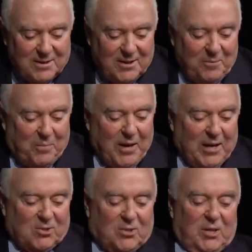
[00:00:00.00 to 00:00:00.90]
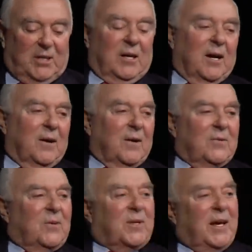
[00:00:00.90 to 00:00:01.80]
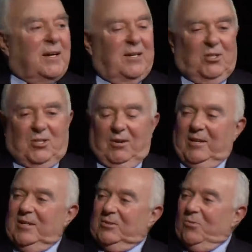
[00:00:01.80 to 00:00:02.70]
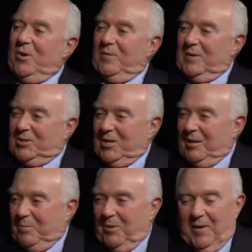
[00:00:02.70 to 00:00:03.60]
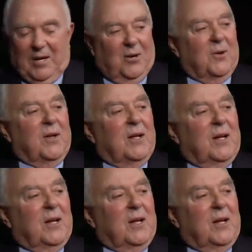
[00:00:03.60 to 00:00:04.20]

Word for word: He passed the, uh, the Kennedy Center, I think is a wonderful example of how,